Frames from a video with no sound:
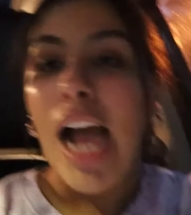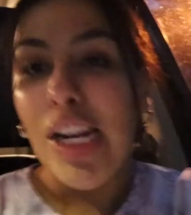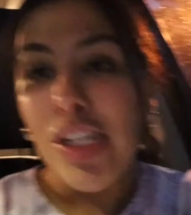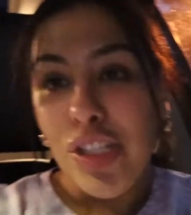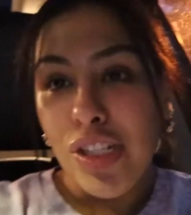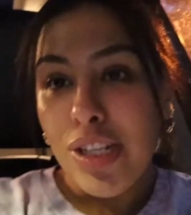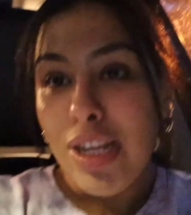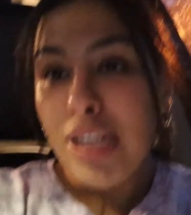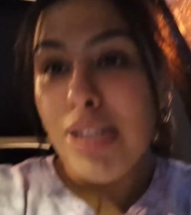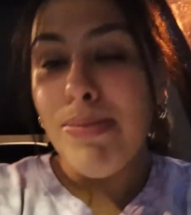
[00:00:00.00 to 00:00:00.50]
I
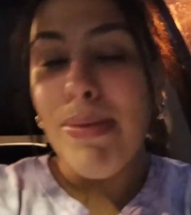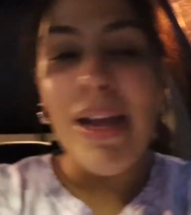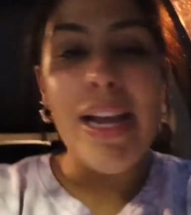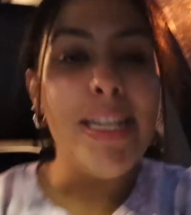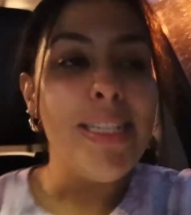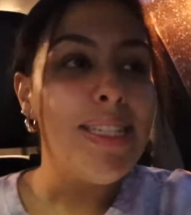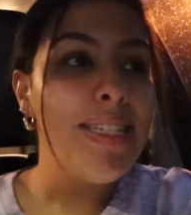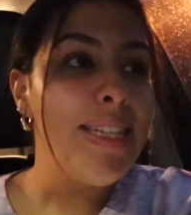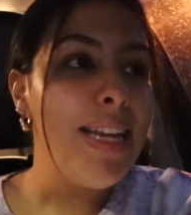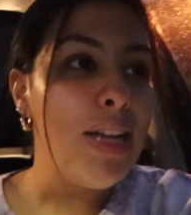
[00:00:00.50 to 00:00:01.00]
just got to my
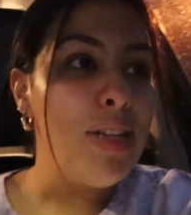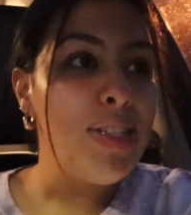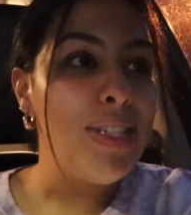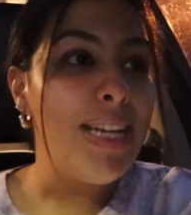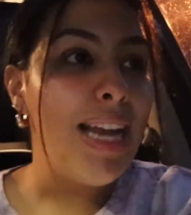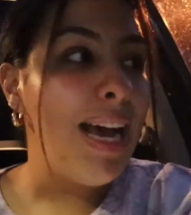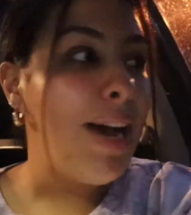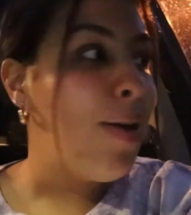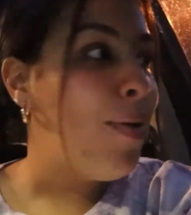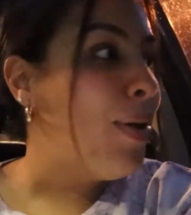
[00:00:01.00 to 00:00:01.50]
cousin's house
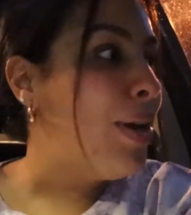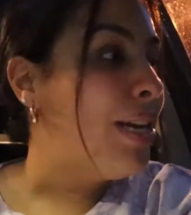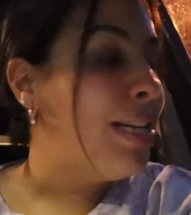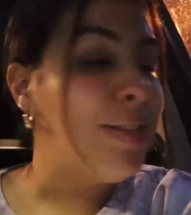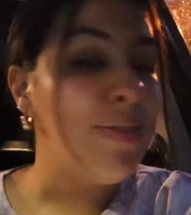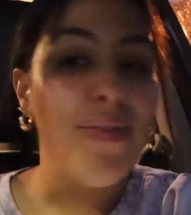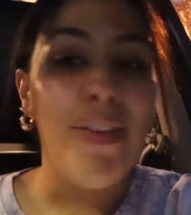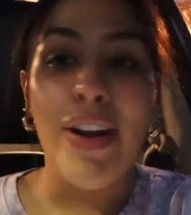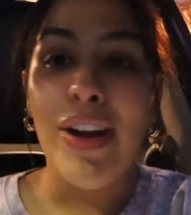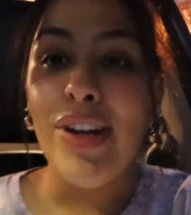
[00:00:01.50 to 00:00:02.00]
now. It
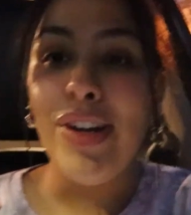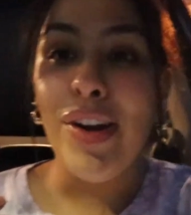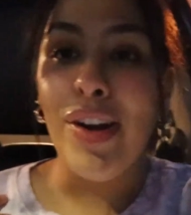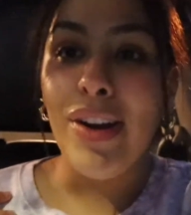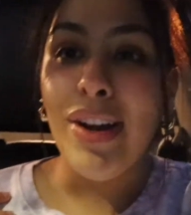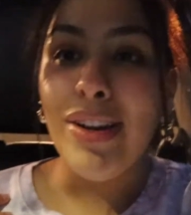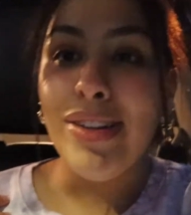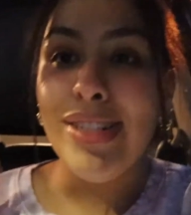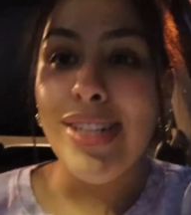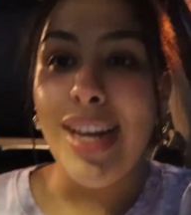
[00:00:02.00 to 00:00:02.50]
is very
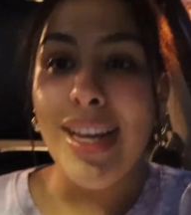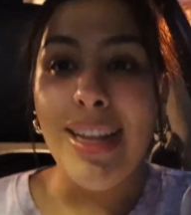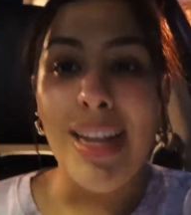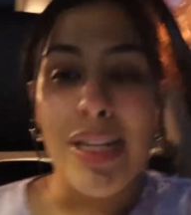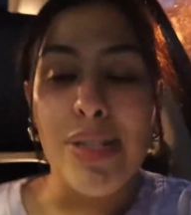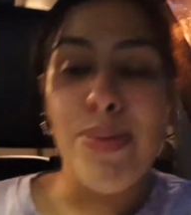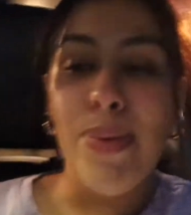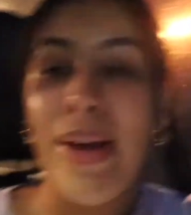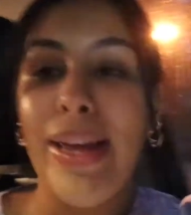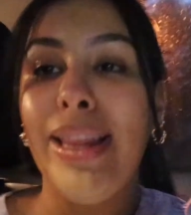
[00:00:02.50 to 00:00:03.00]
dark outside,
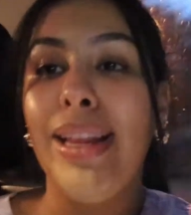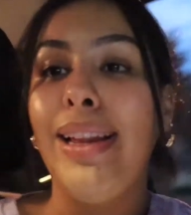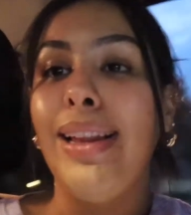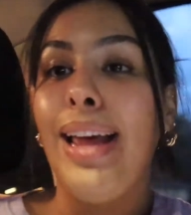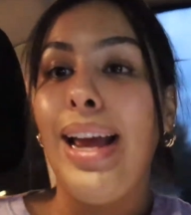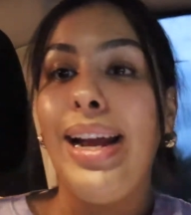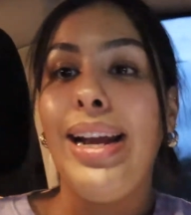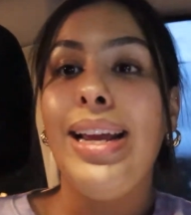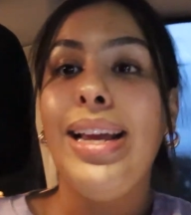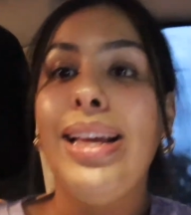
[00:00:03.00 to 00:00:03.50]
that's why the
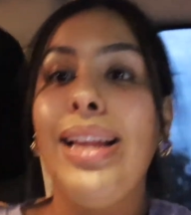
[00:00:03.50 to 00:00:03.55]
lighting,